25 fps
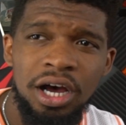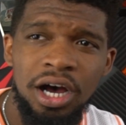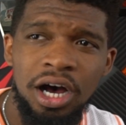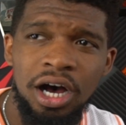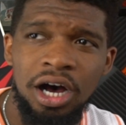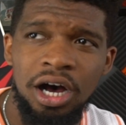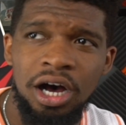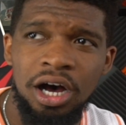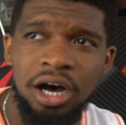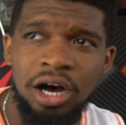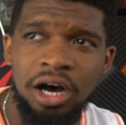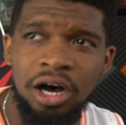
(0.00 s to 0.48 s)

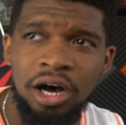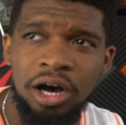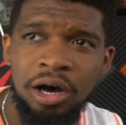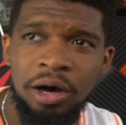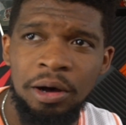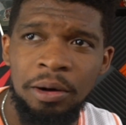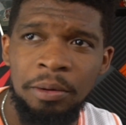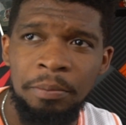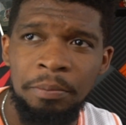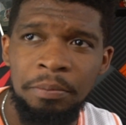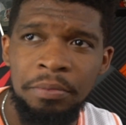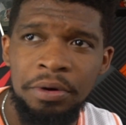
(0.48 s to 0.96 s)

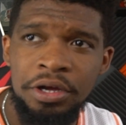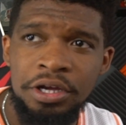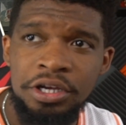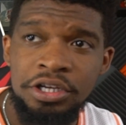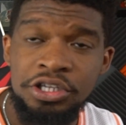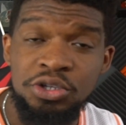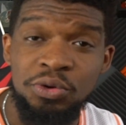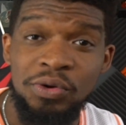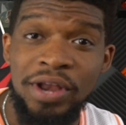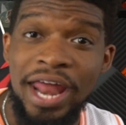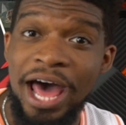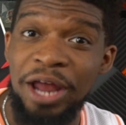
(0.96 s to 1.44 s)

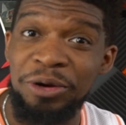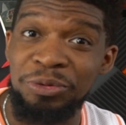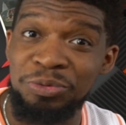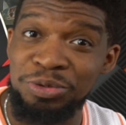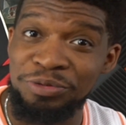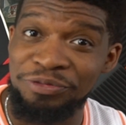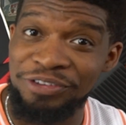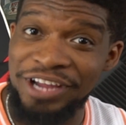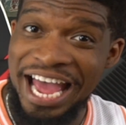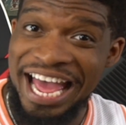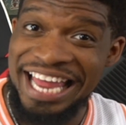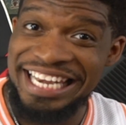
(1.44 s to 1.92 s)
So now that
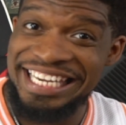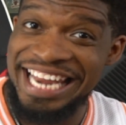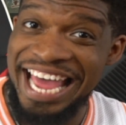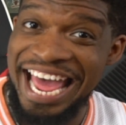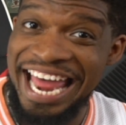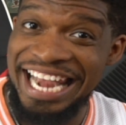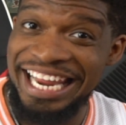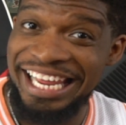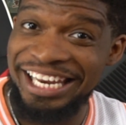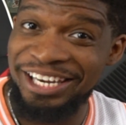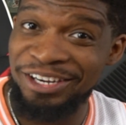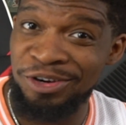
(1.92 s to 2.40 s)
we've gotten
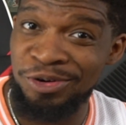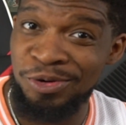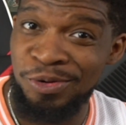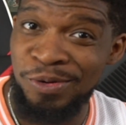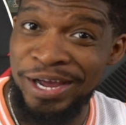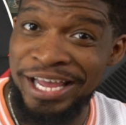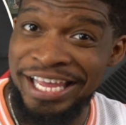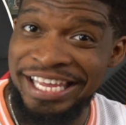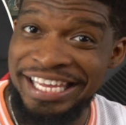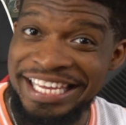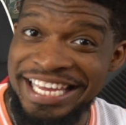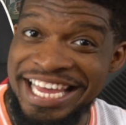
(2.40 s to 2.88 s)
that out of the
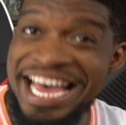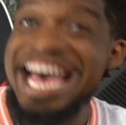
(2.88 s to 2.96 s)
way,